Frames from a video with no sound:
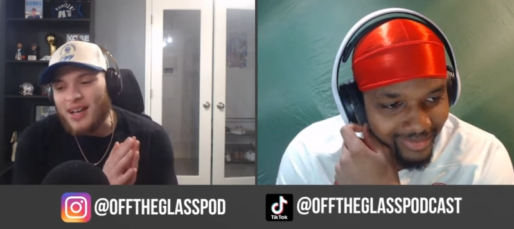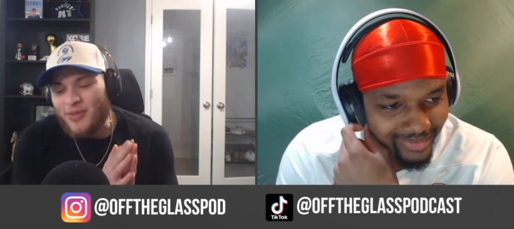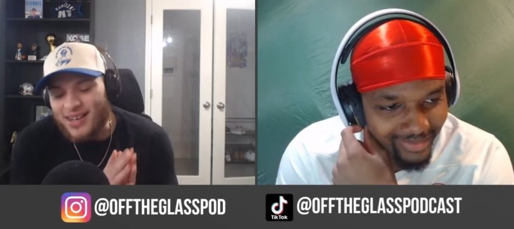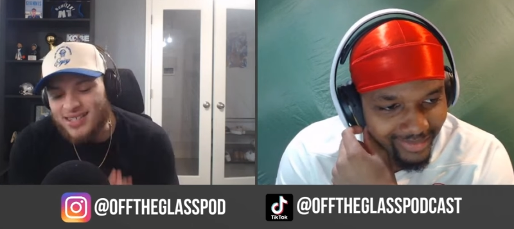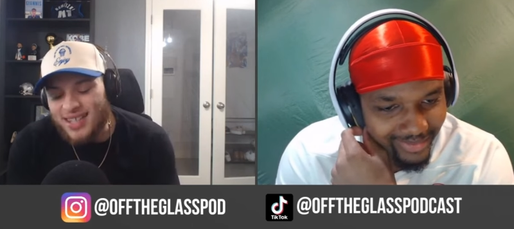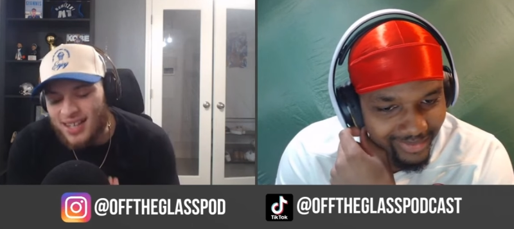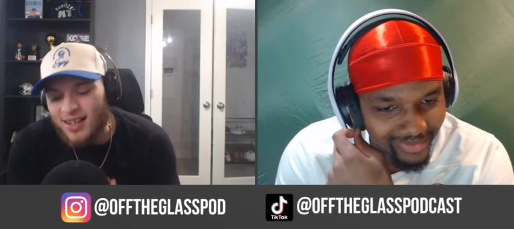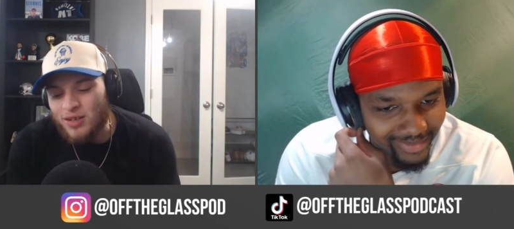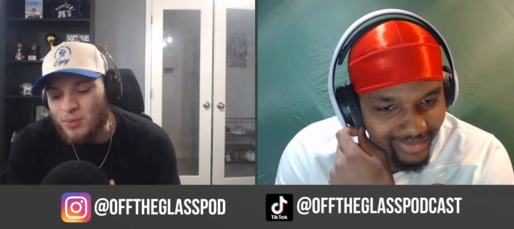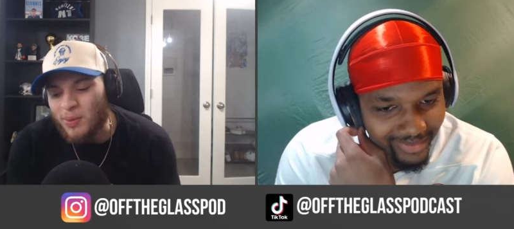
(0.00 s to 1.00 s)
Speaker 1: if I see
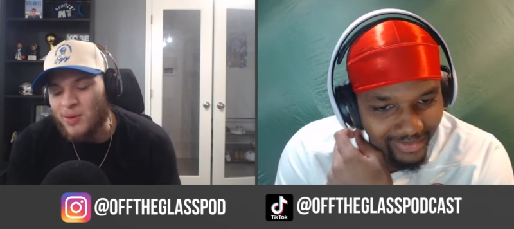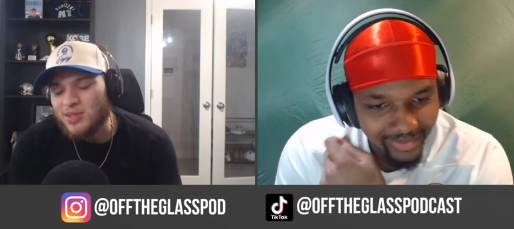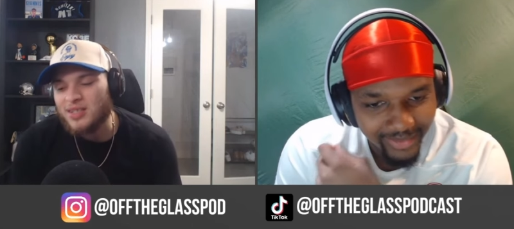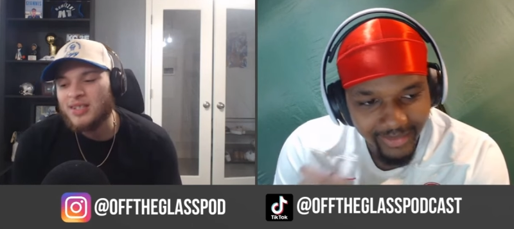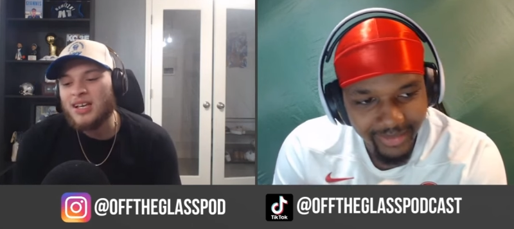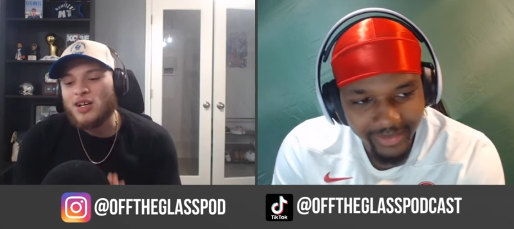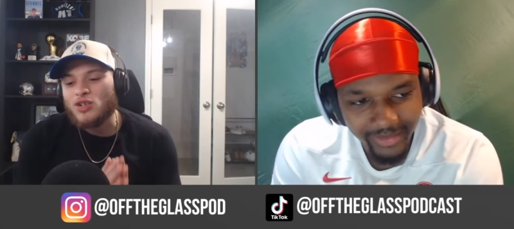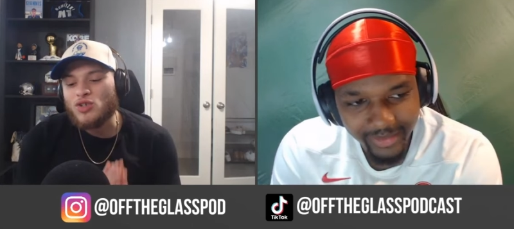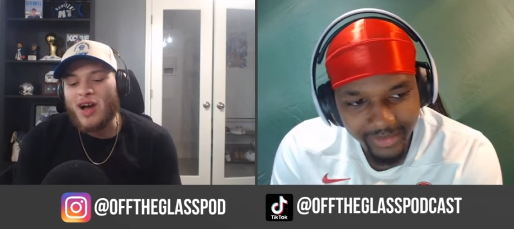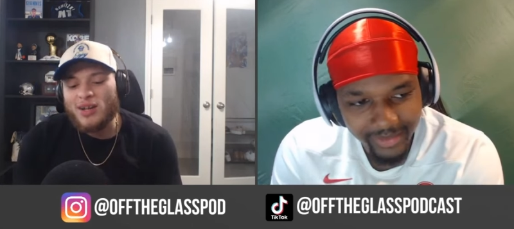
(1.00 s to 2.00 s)
another person
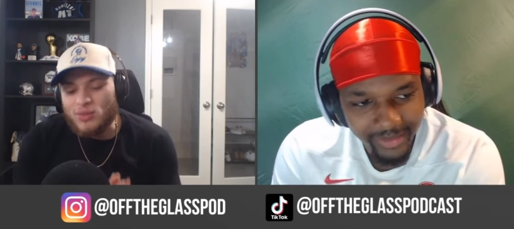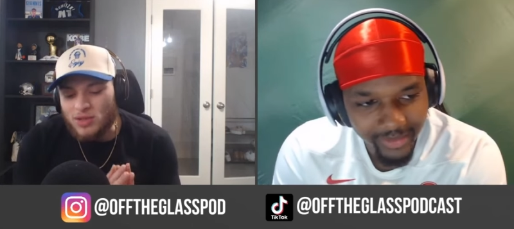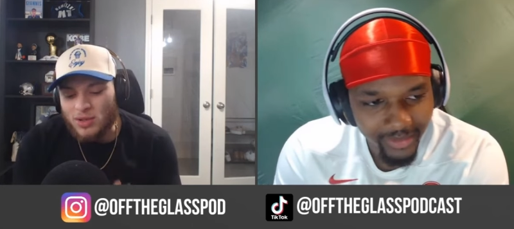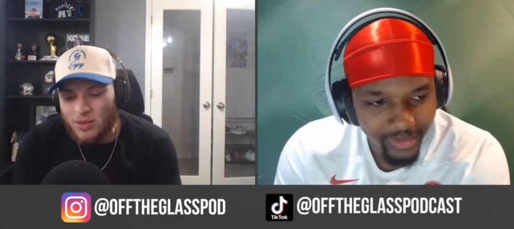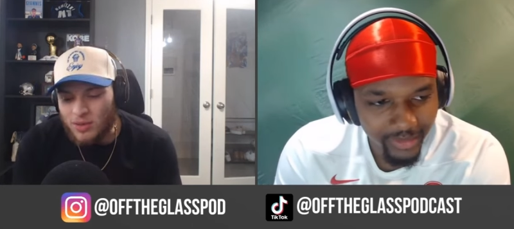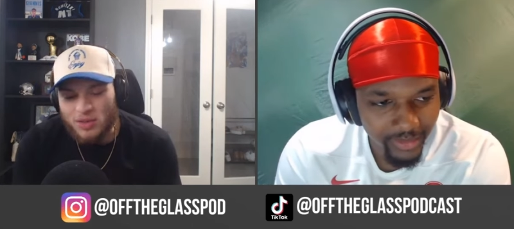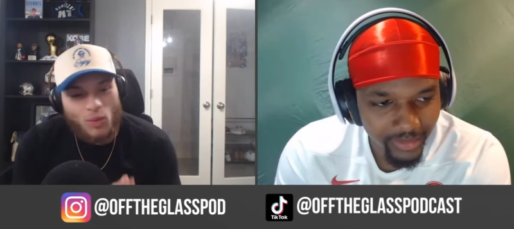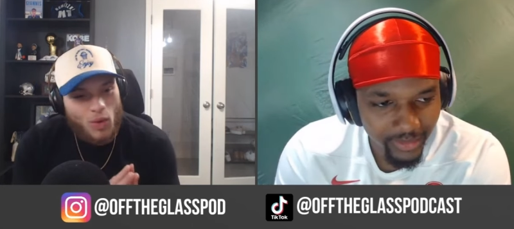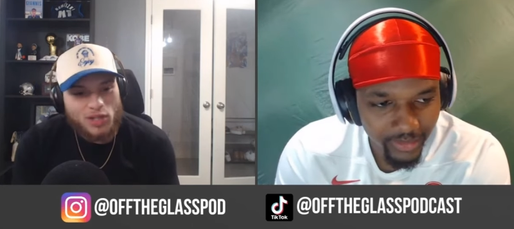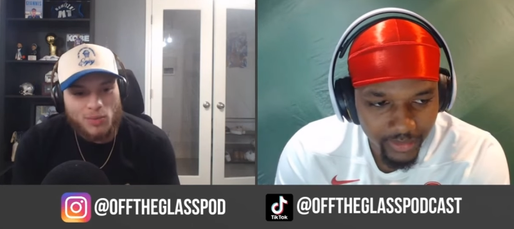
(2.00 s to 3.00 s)
try to
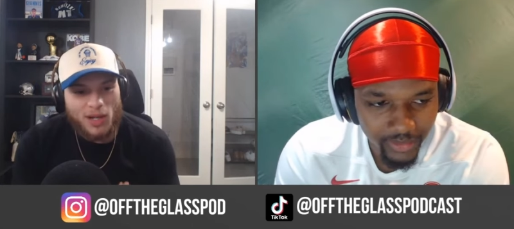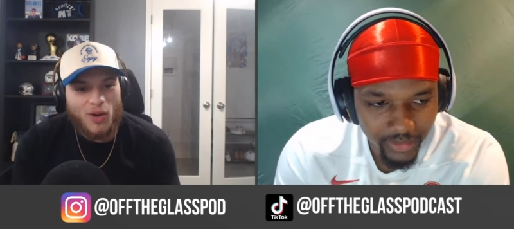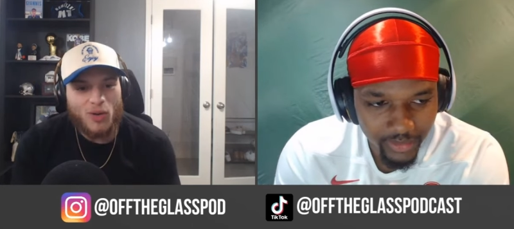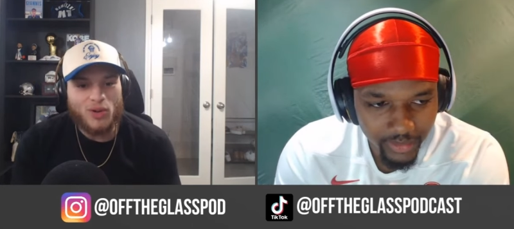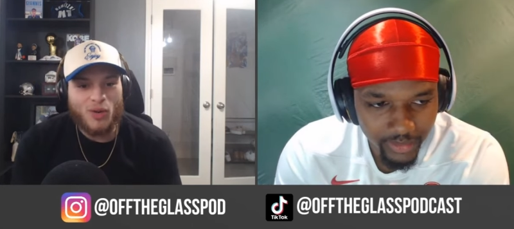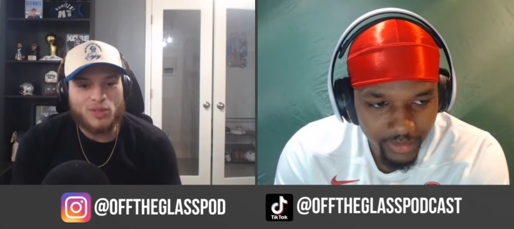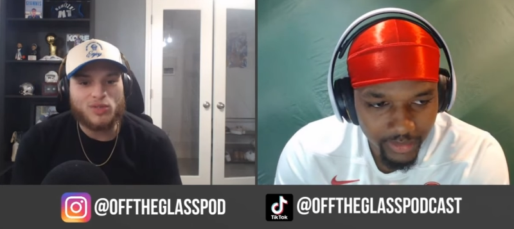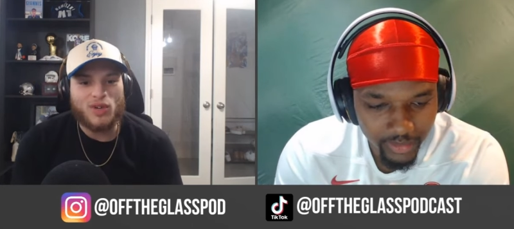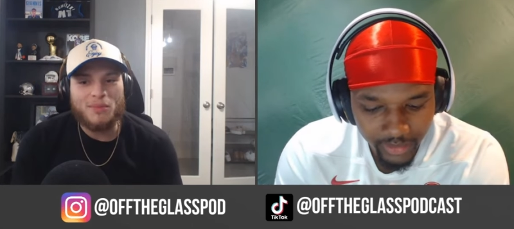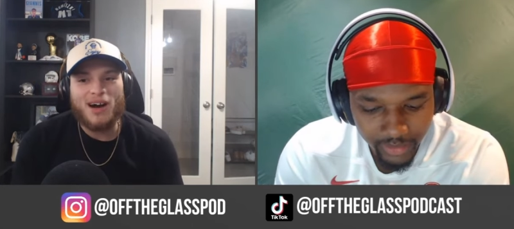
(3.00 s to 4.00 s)
turn what's been going on with
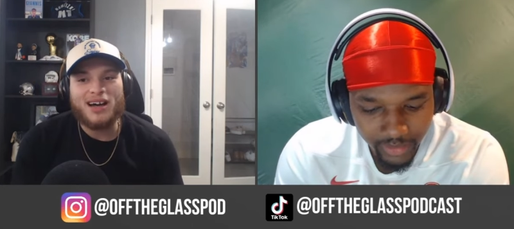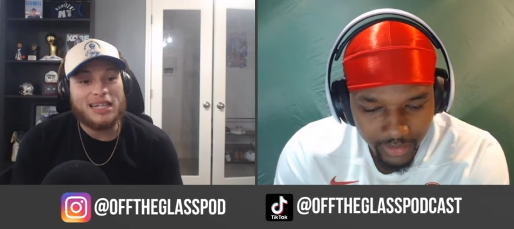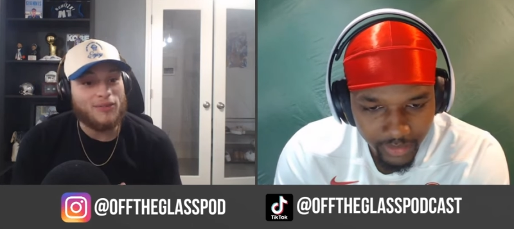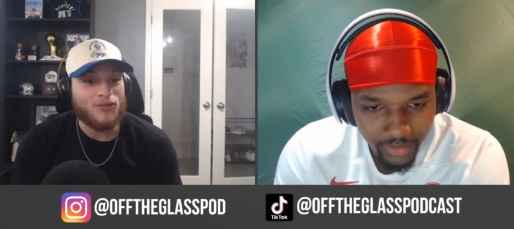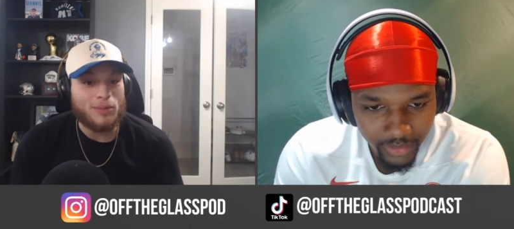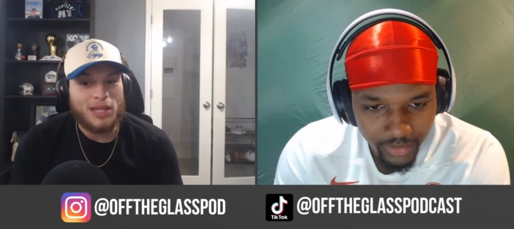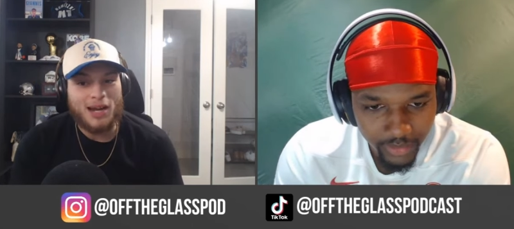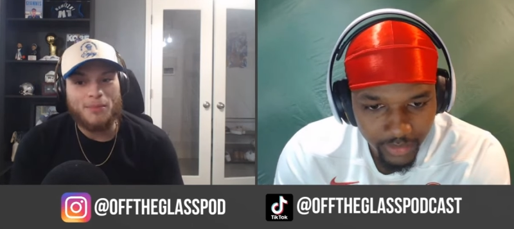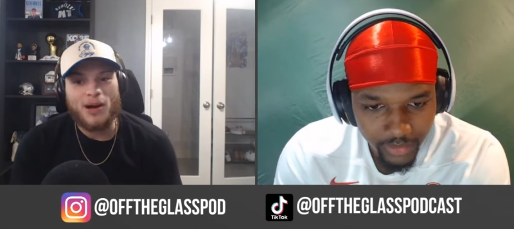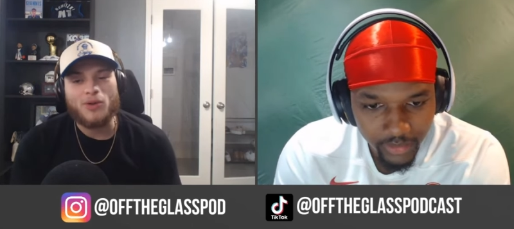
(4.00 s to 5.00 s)
Draymond and flip
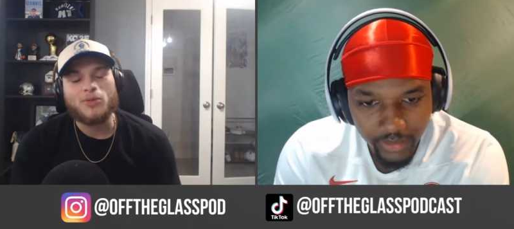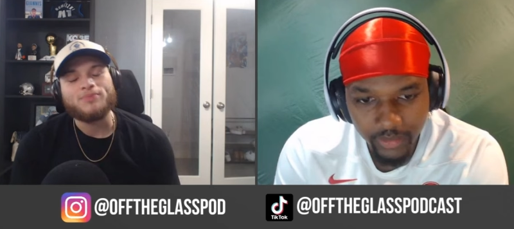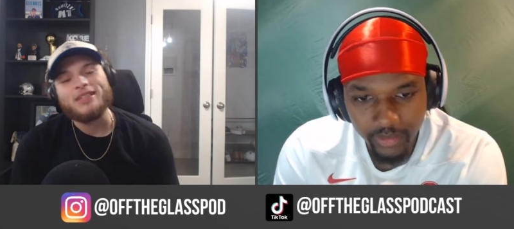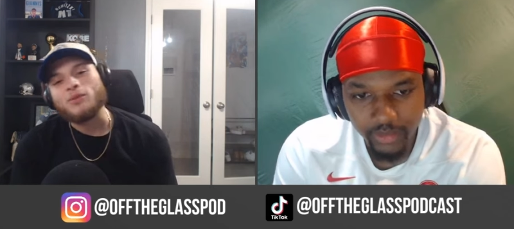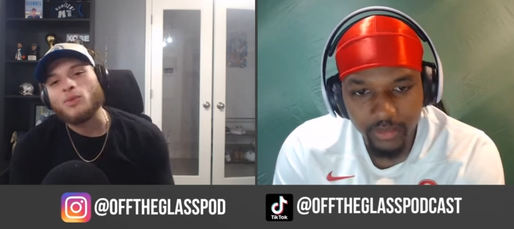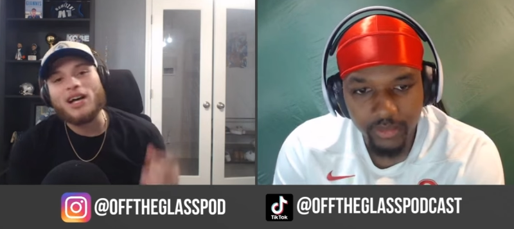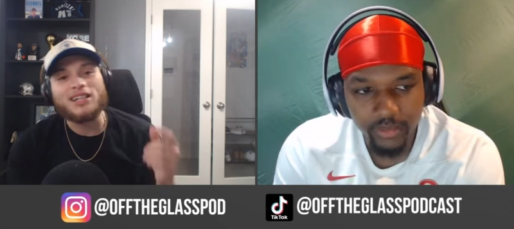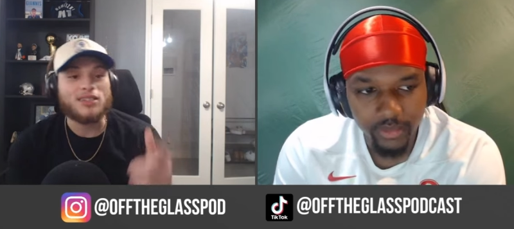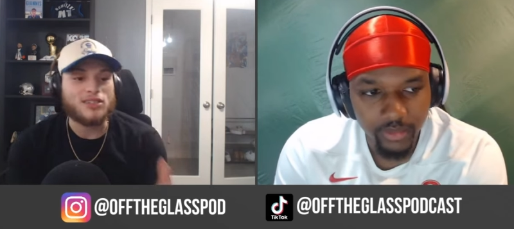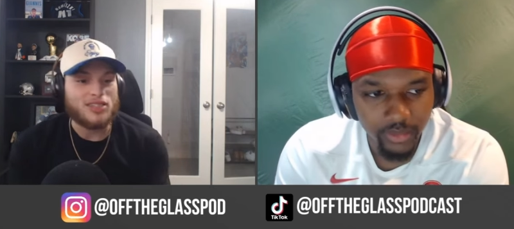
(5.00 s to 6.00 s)
that about, well,
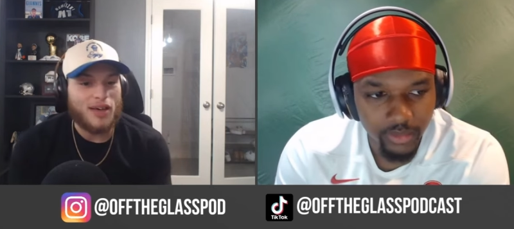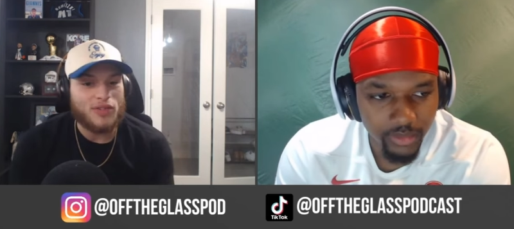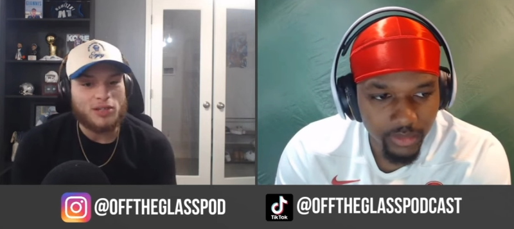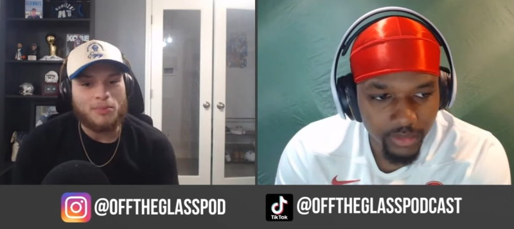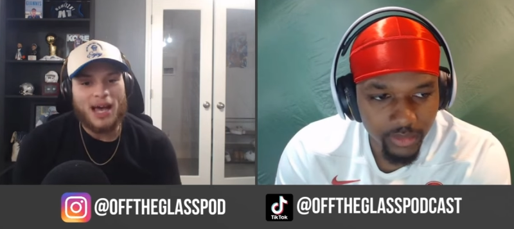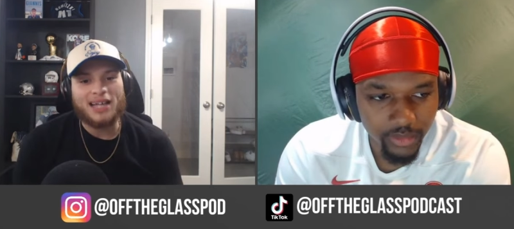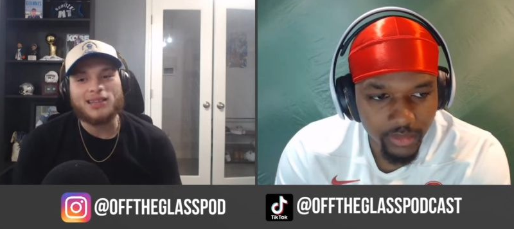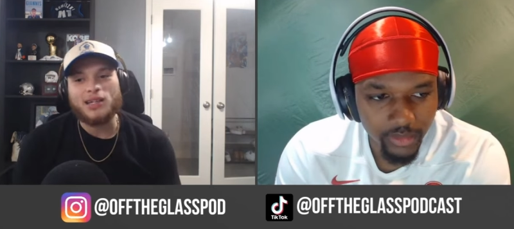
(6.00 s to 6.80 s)
that's because Steph is a bad